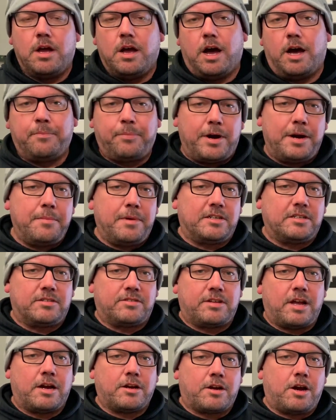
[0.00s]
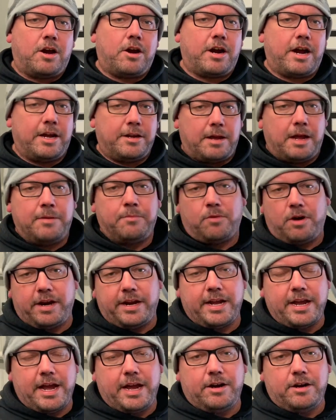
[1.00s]
On pretty much a stock car, I am
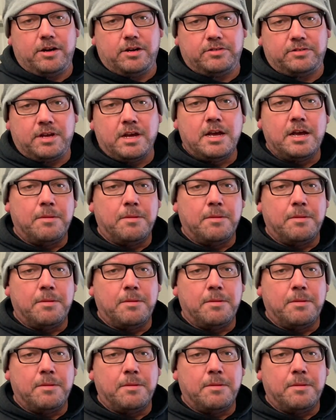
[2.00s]
running headers,